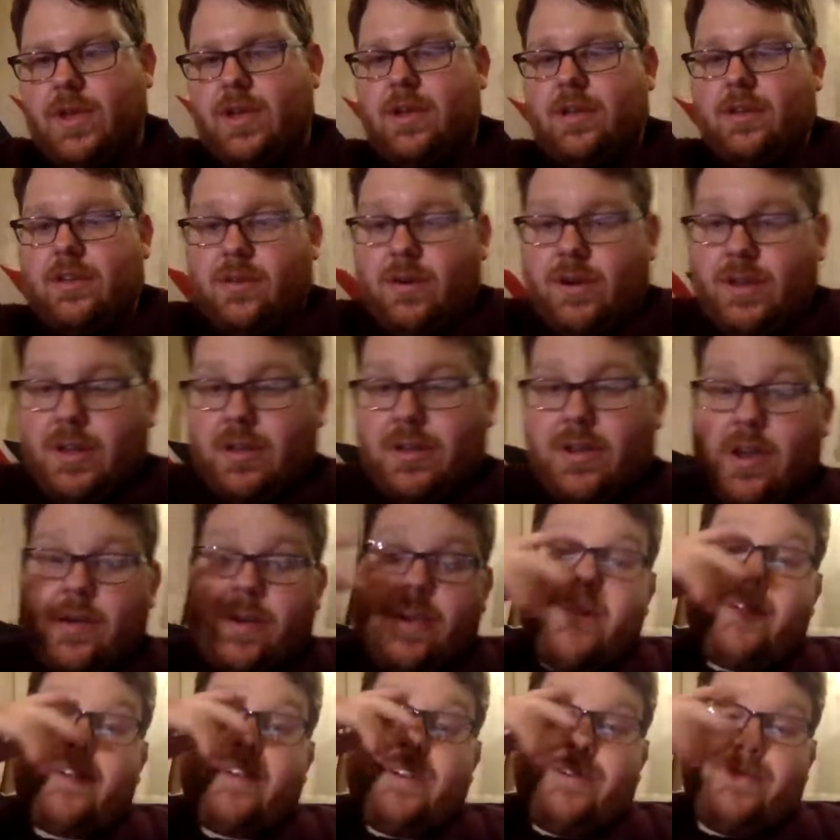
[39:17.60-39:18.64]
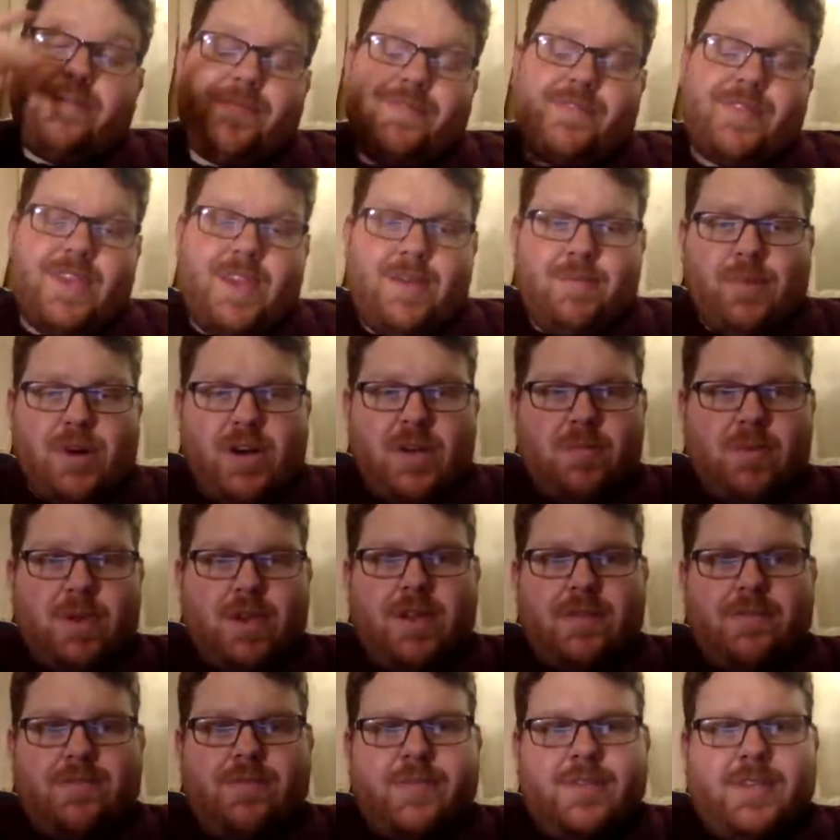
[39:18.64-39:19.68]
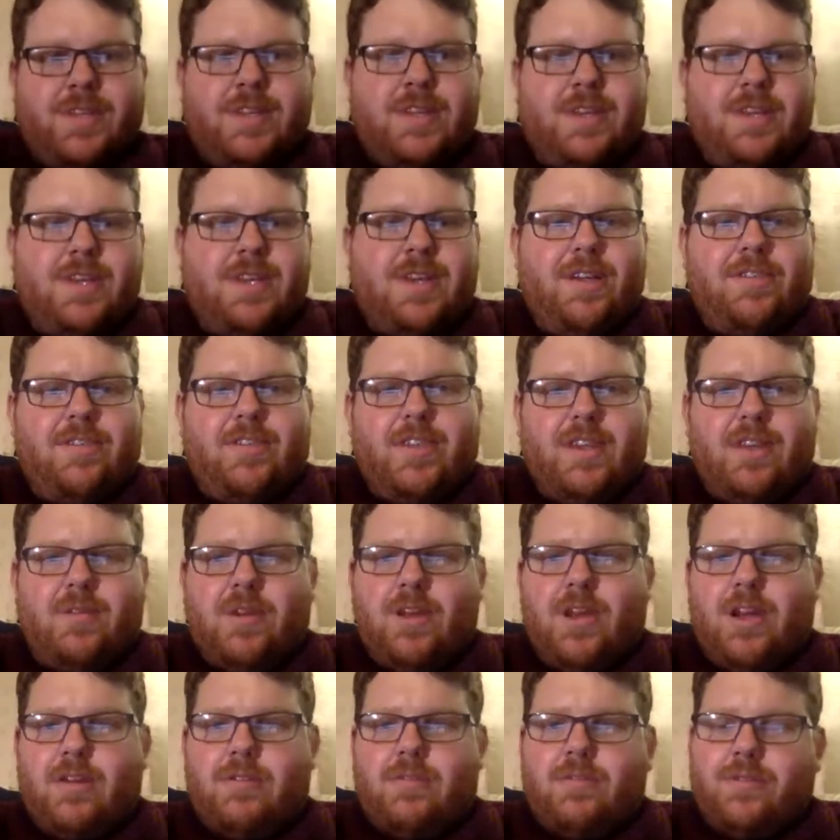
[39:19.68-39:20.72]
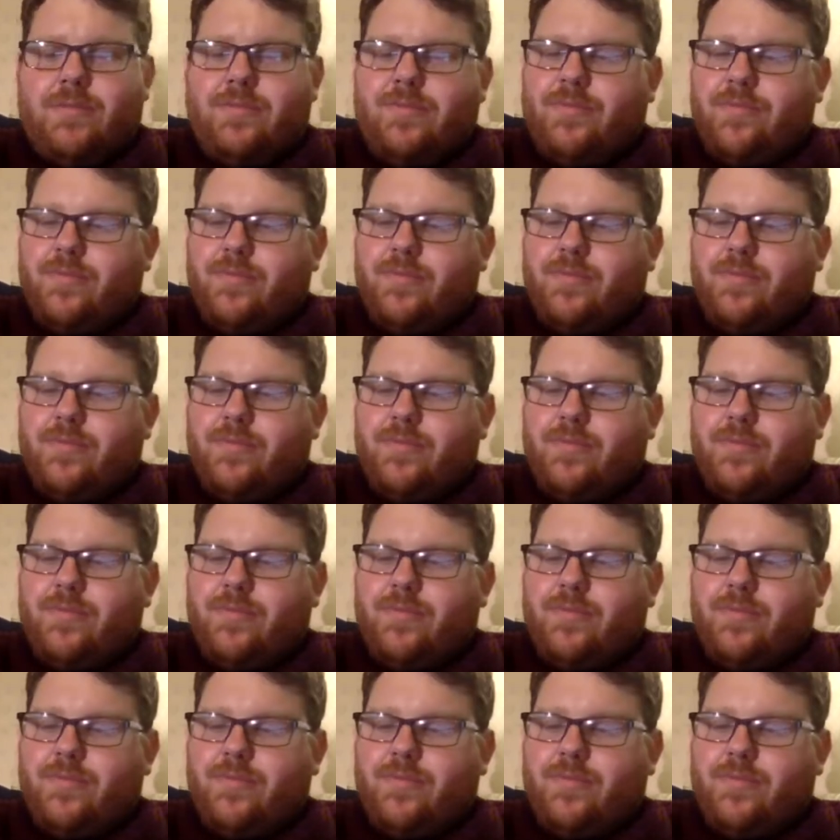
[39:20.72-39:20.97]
So I don't know, Erica. It might be. I have to see how it goes.